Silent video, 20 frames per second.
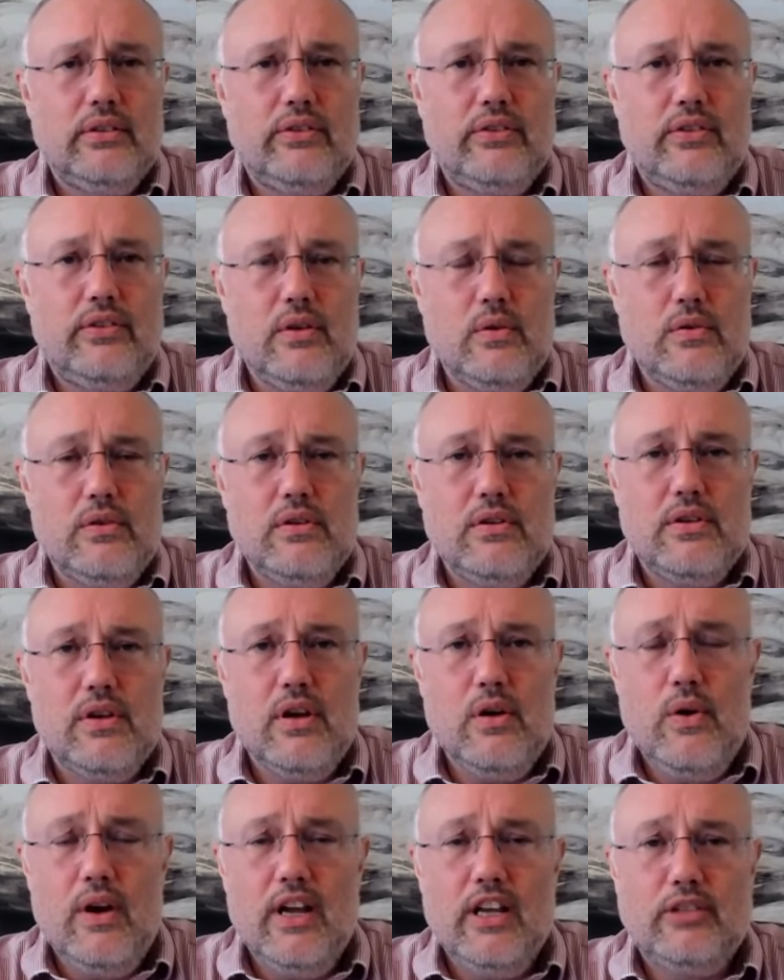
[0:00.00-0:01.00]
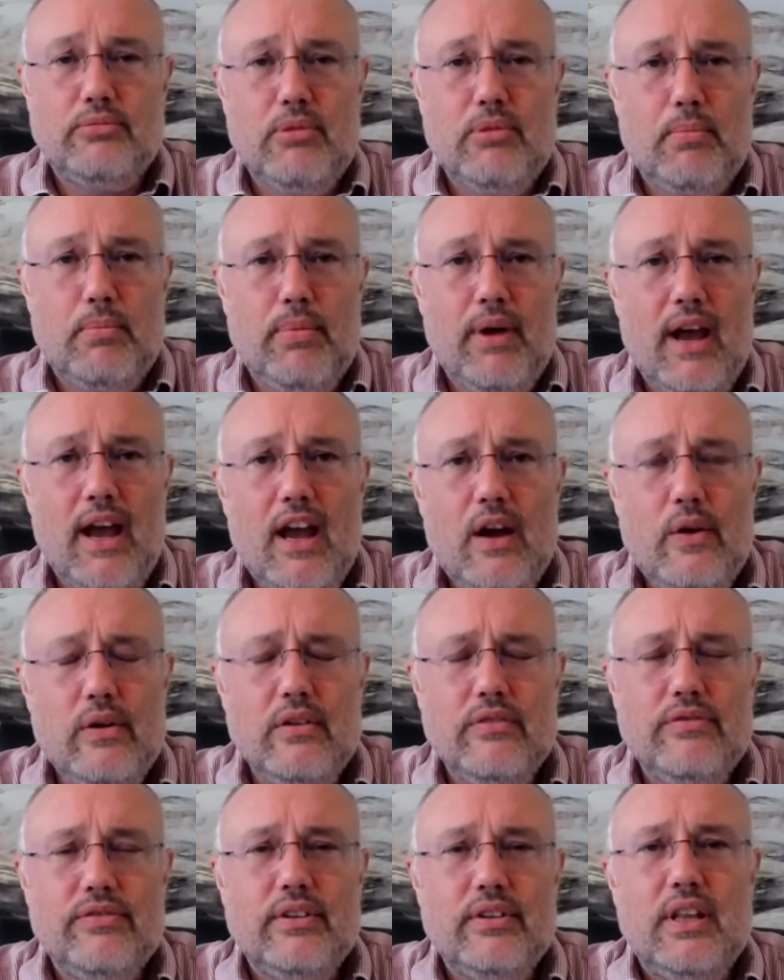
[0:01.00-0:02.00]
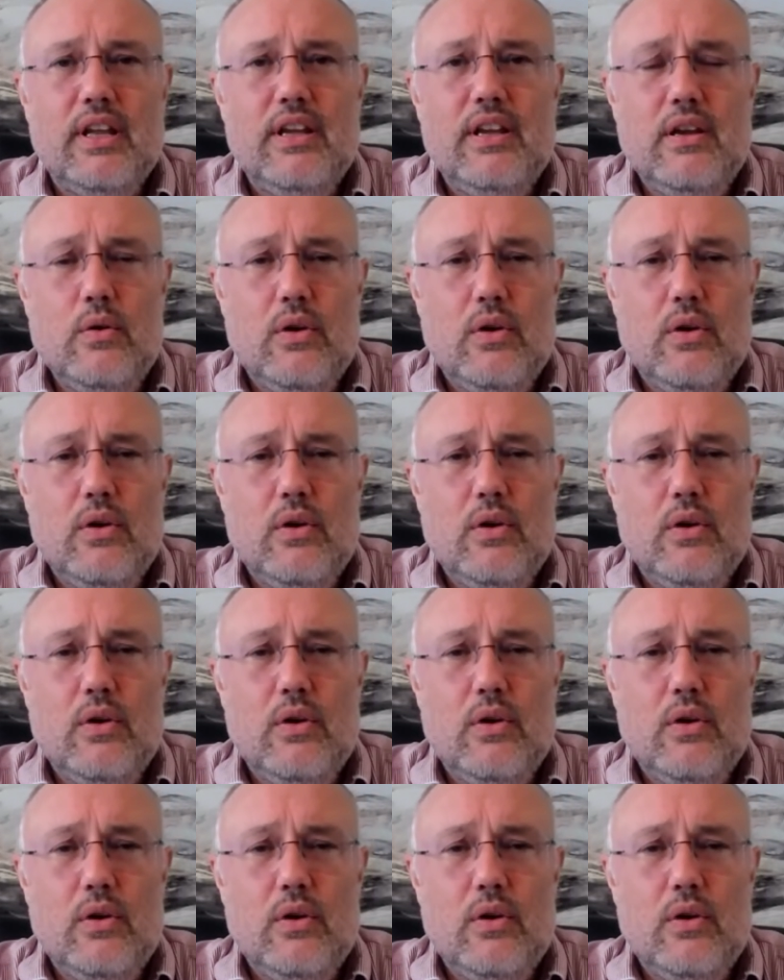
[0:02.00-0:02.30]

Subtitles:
student who is preparing for the